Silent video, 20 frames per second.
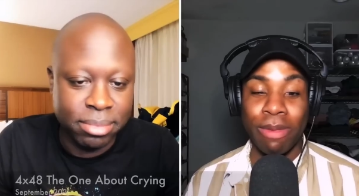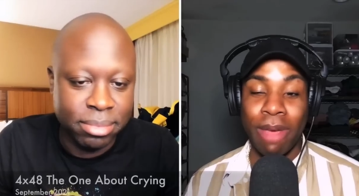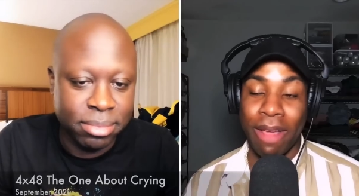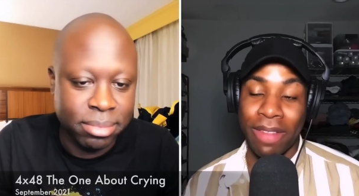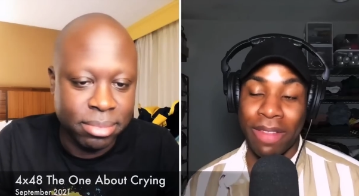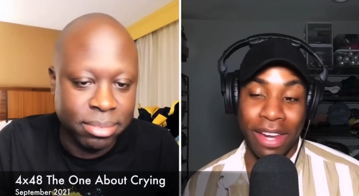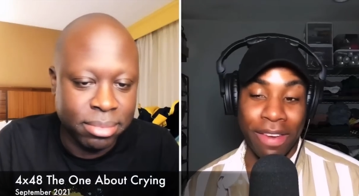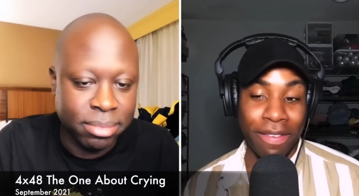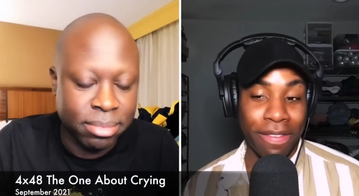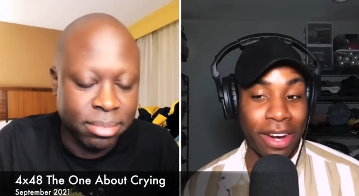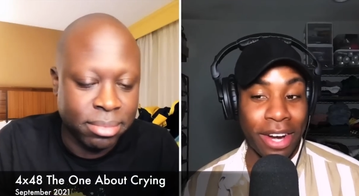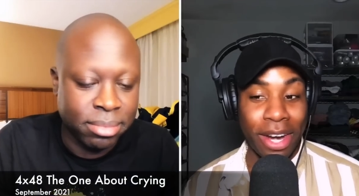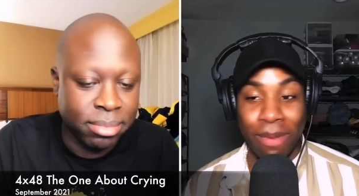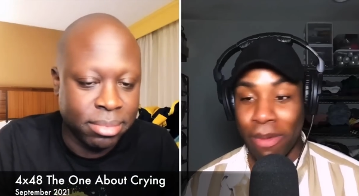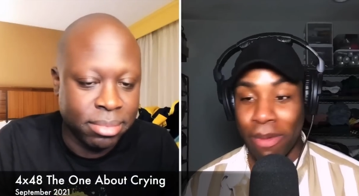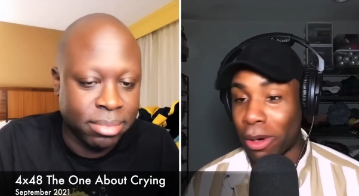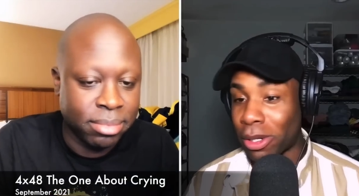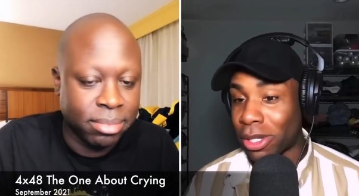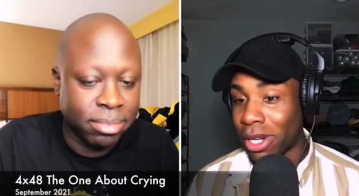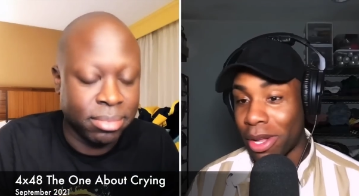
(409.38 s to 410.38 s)
Speaker 1: of them having like a
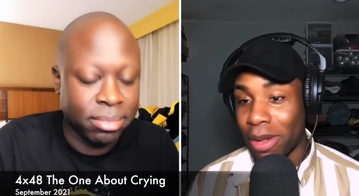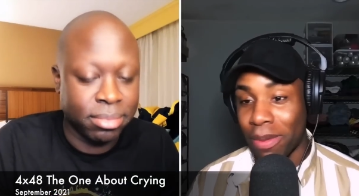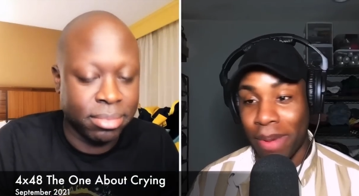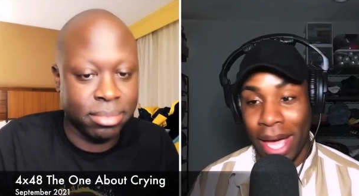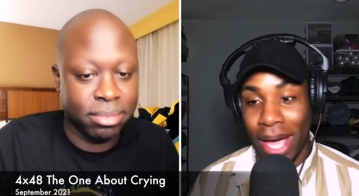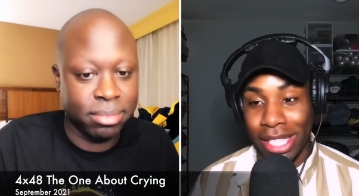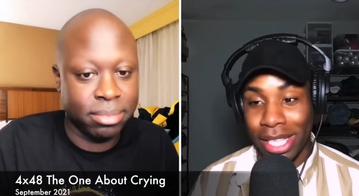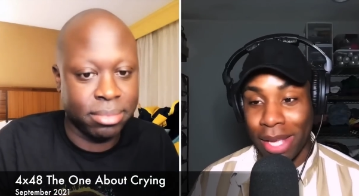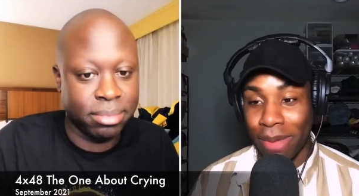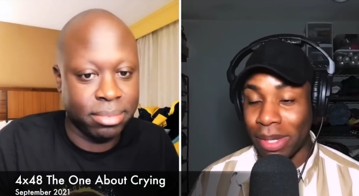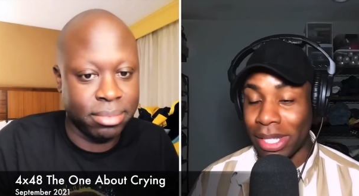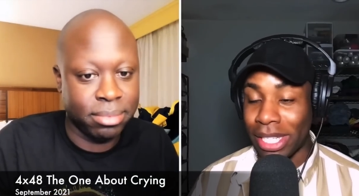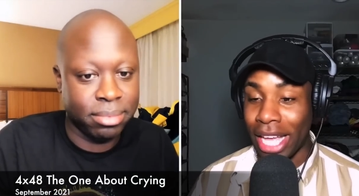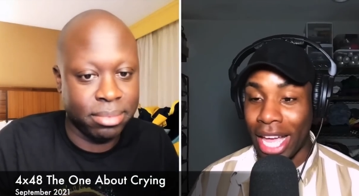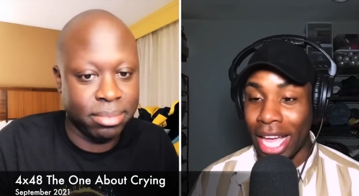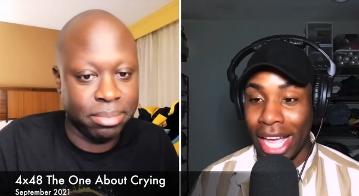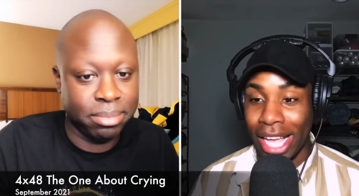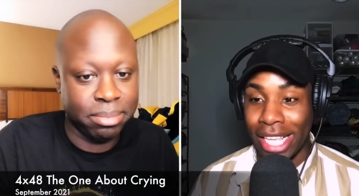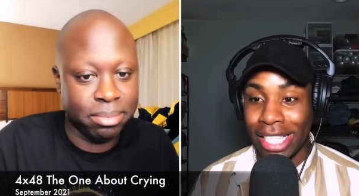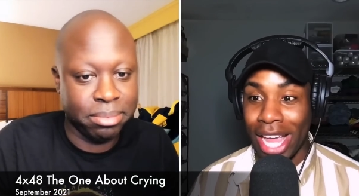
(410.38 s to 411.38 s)
very emotional past couple
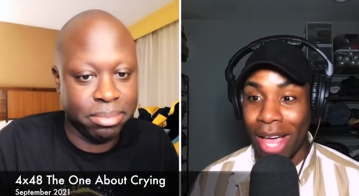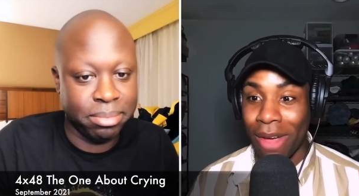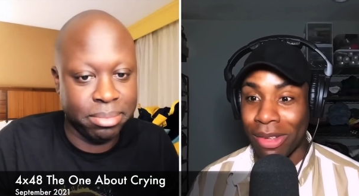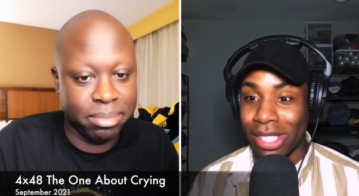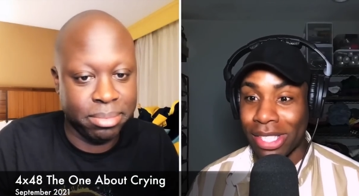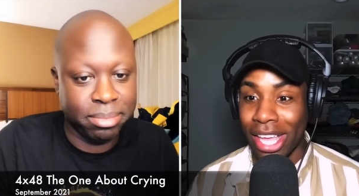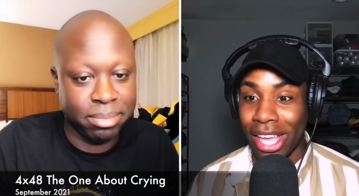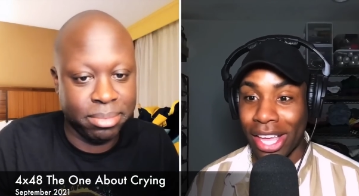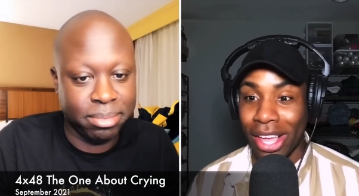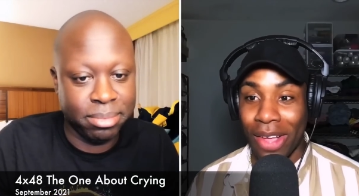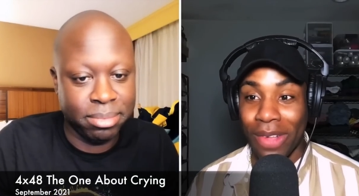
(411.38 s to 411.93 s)
days, and I was like,